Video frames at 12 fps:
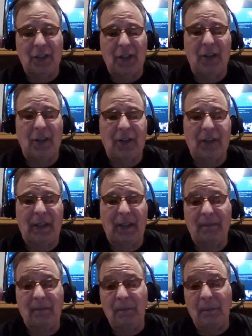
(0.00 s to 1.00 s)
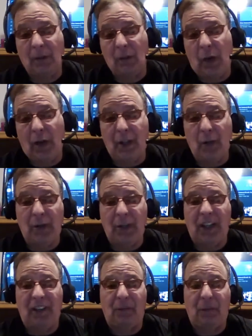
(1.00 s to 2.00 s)
another thing why the
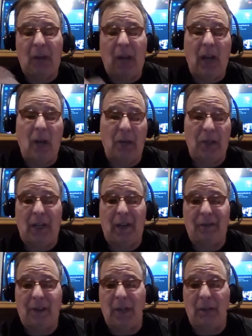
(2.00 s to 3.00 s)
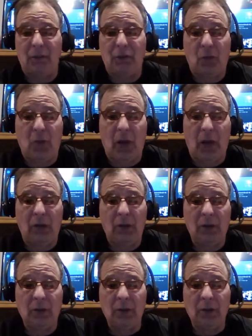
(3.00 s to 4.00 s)
FBI went after him as well,
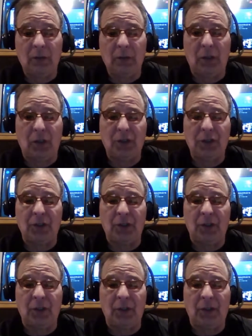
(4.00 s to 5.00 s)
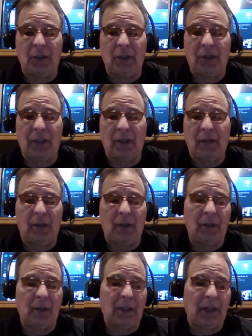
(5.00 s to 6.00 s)
because they're
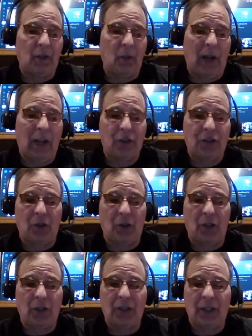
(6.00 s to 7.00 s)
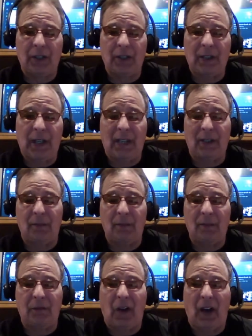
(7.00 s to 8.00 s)
the watchdogs, and they had to
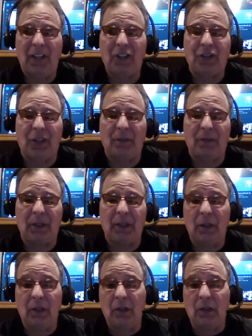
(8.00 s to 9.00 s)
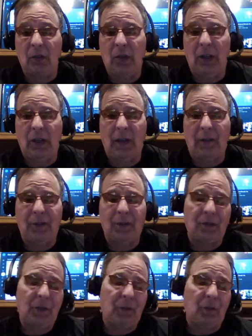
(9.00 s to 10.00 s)
find something. Well, after
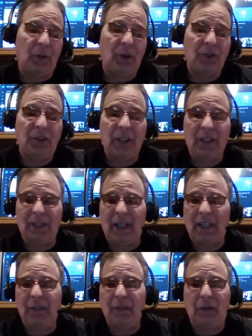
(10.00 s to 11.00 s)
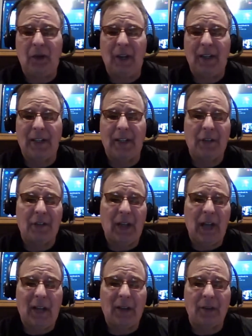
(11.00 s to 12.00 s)
3-4 years, they didn't find anything
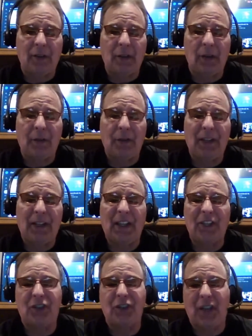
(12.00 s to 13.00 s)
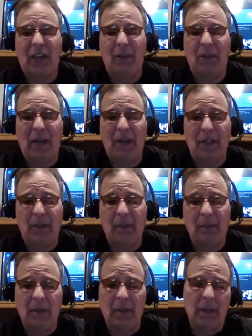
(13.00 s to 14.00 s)
either. Everything they said about him,
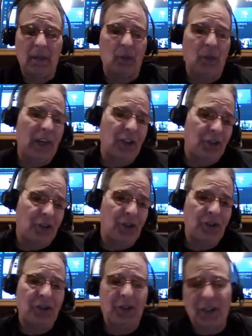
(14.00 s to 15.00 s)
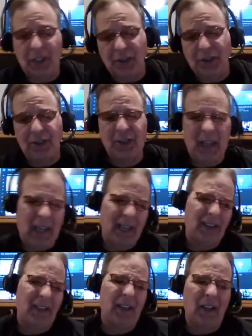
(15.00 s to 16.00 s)
racist, this,
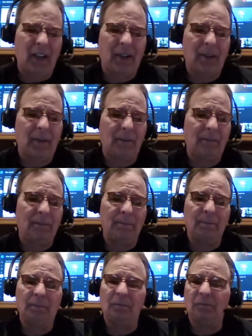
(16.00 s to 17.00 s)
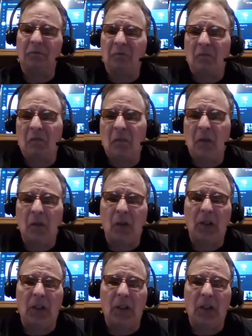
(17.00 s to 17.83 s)
that, the other, all